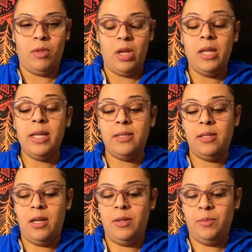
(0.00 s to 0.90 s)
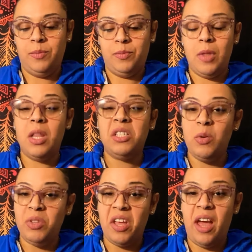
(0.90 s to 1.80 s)
Let's see. Let's see
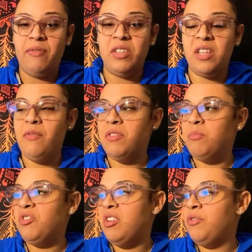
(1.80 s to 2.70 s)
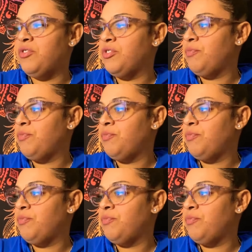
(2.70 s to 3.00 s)
what they have to say for themselves.